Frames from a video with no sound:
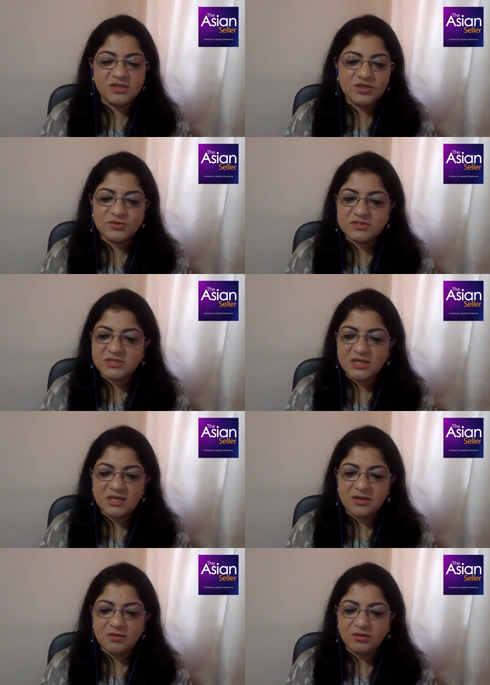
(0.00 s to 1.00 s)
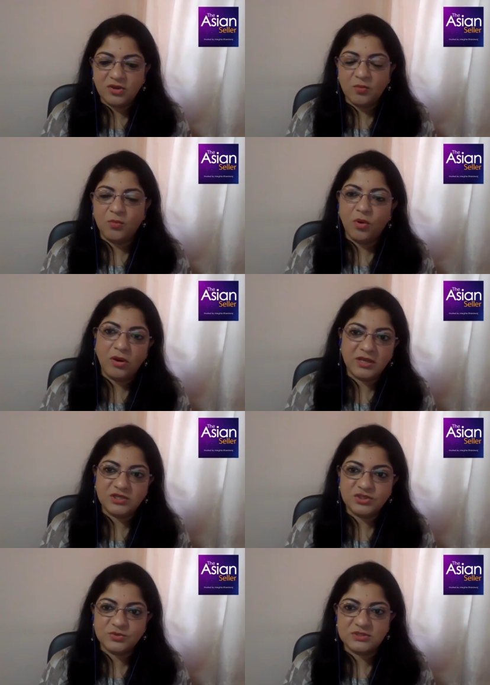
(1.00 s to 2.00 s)
do you see, more
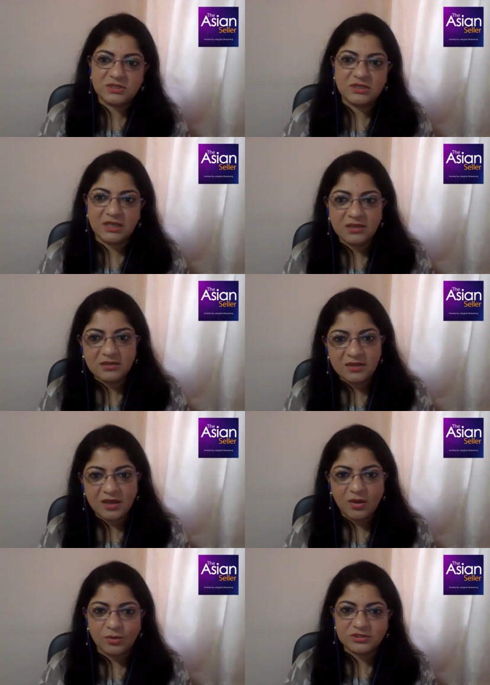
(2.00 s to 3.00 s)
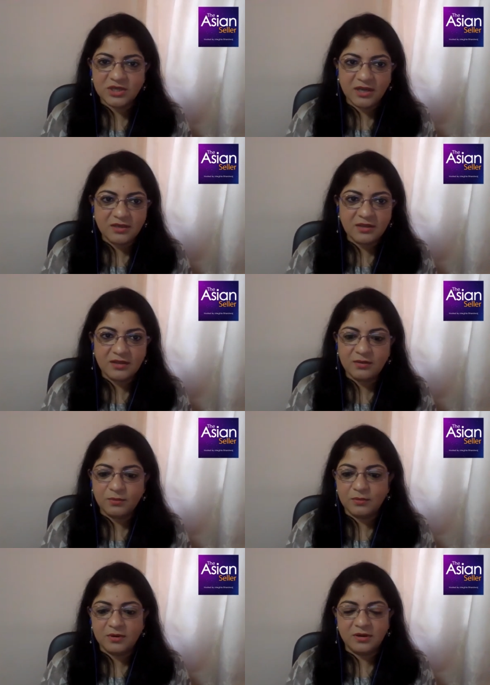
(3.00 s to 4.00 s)
issues in India or China,
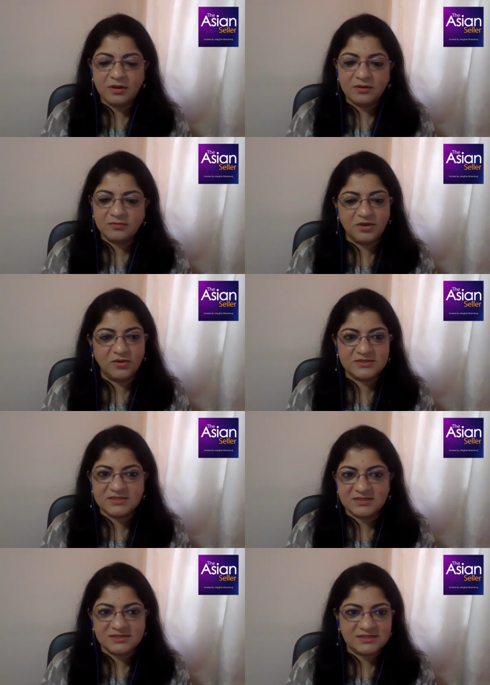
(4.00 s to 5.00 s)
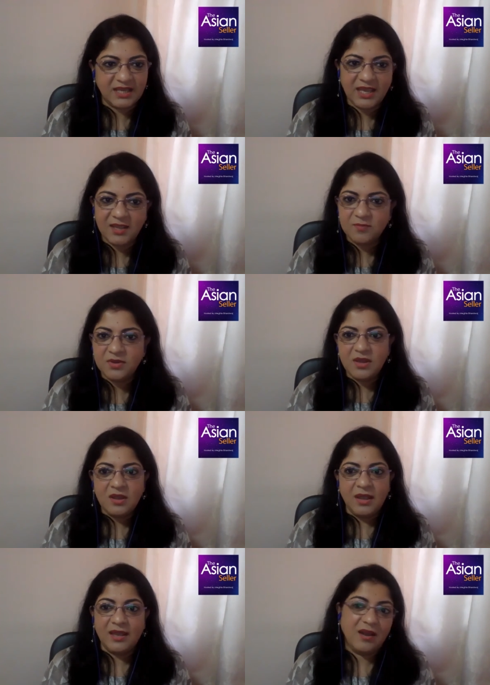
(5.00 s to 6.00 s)
or, is it the same?
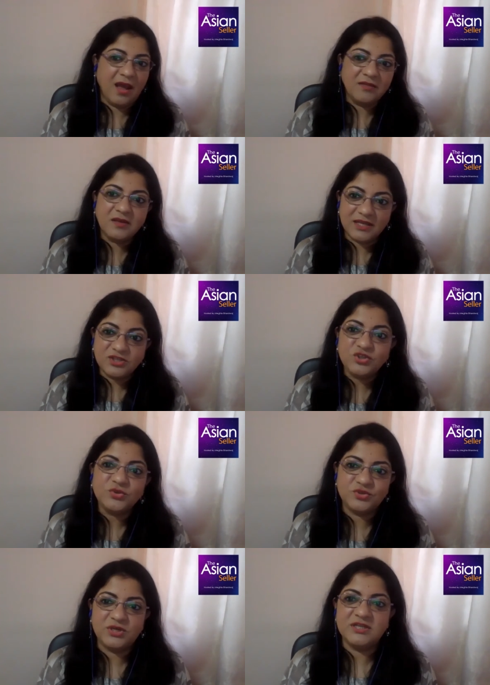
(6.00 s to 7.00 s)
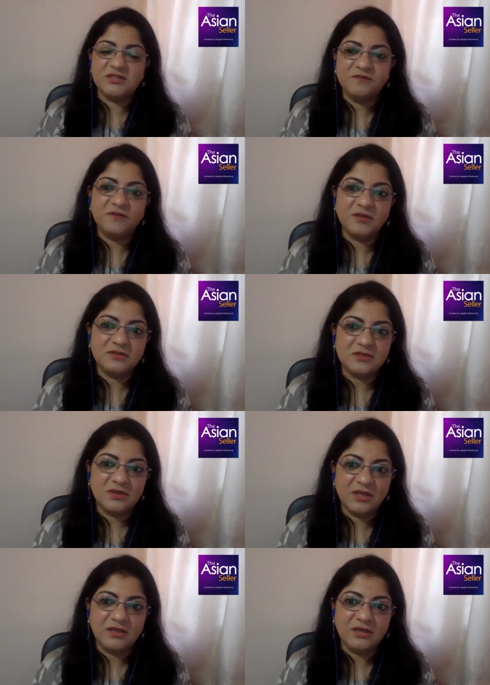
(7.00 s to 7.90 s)
And are the issues really different in